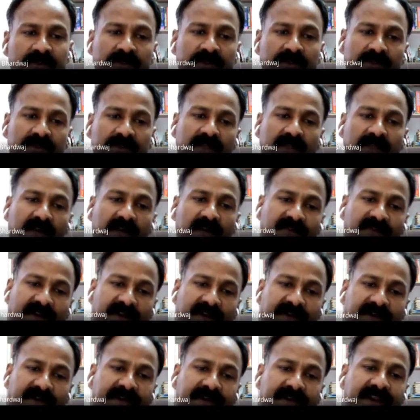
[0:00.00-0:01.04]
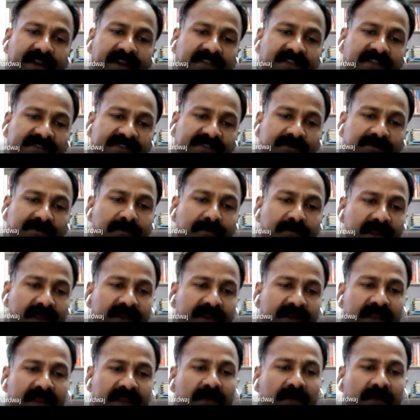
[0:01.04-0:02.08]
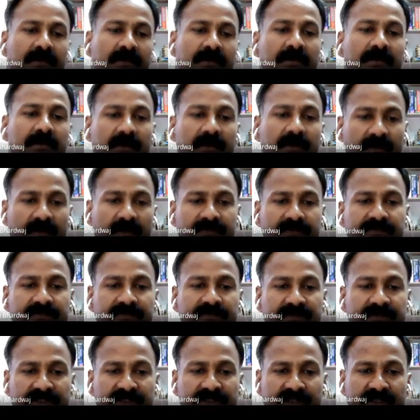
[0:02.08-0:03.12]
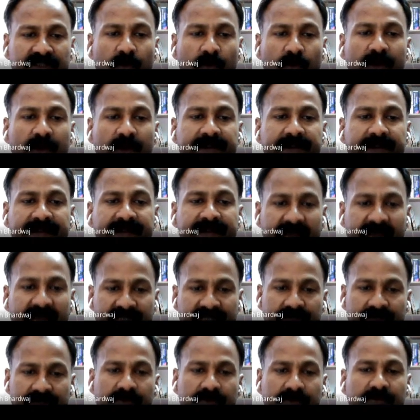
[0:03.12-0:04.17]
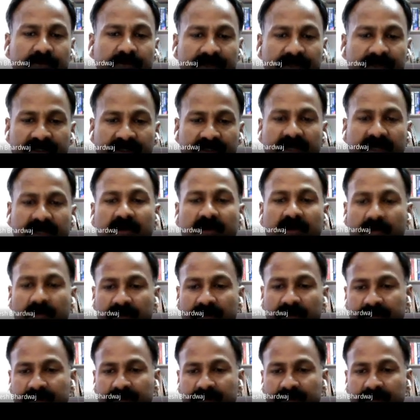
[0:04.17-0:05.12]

The reflected rays make an angle of theta 1 dash with the normal.